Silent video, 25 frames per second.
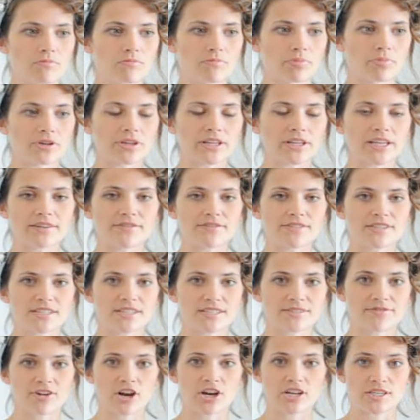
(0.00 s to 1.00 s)
beliefs
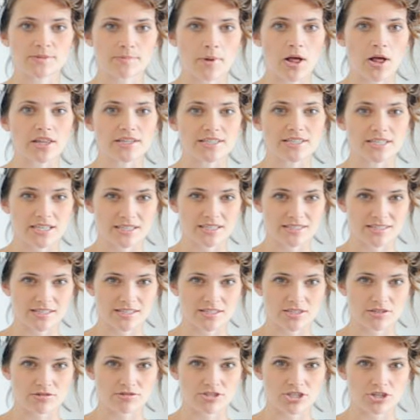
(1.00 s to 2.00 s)
as far as politics
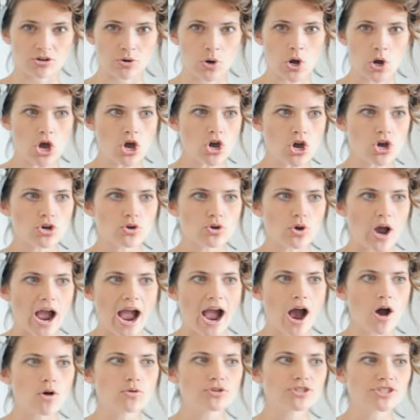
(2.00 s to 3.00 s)
as you do.
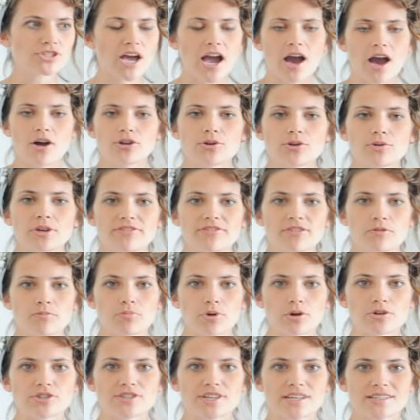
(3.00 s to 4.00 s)
How do you even
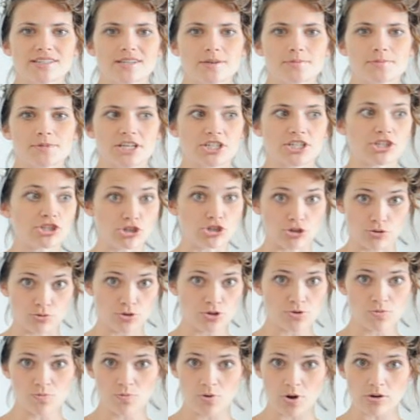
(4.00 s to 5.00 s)
broach that subject? Do
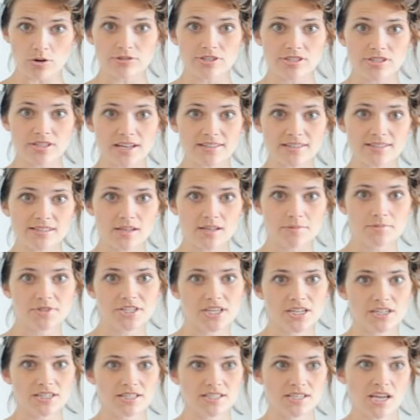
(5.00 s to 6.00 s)
you broach that
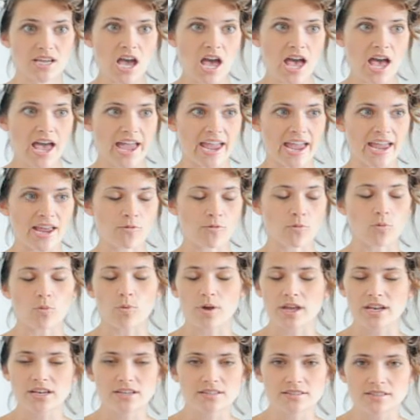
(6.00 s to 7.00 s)
subject? And
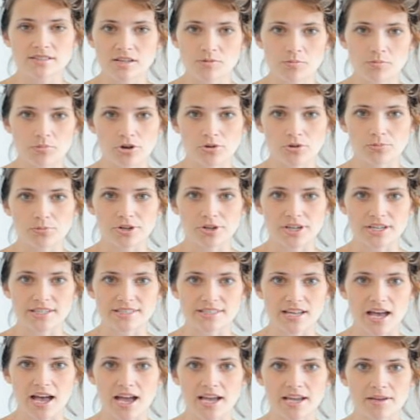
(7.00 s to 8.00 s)
when is an appropriate
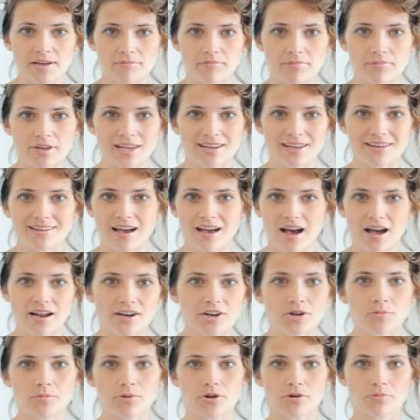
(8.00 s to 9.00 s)
time and
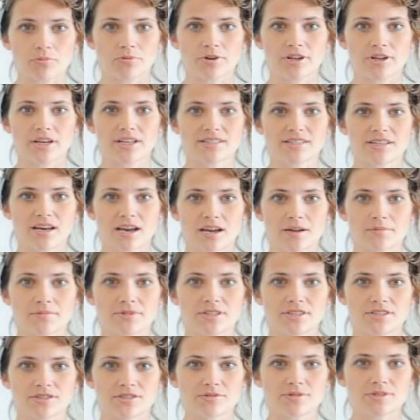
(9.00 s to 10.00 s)
not an appropriate time
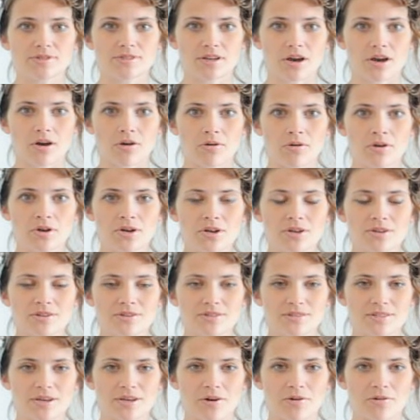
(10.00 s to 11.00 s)
to do so?
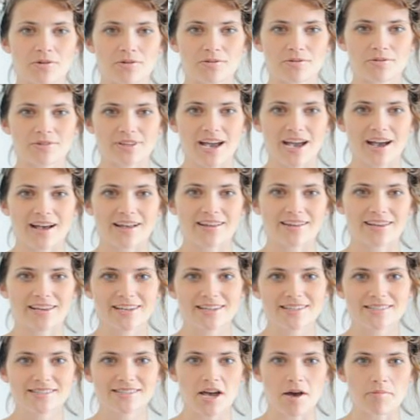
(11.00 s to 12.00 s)
So yeah, hit
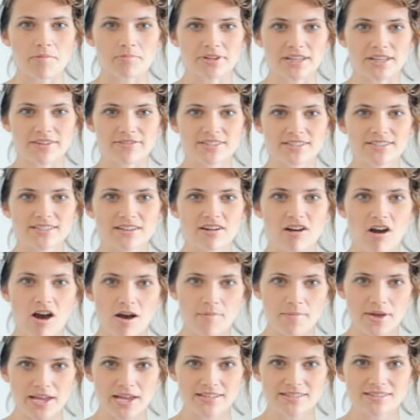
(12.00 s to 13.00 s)
us up, leave us a
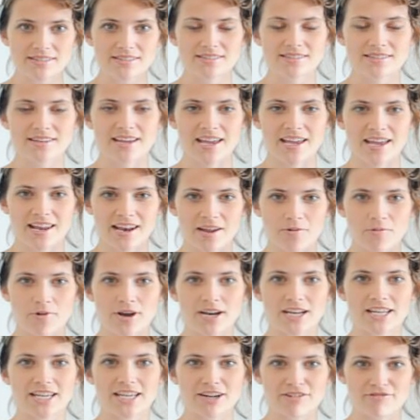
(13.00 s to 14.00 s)
comment, and I
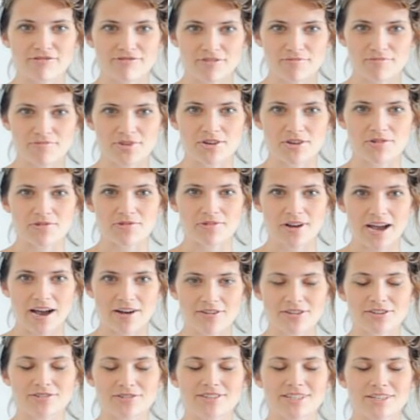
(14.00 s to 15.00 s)
want to hear from you.
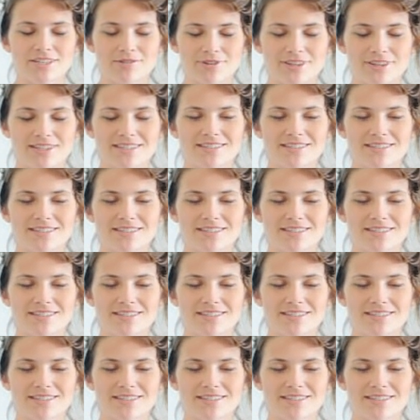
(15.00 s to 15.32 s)
How do you deal with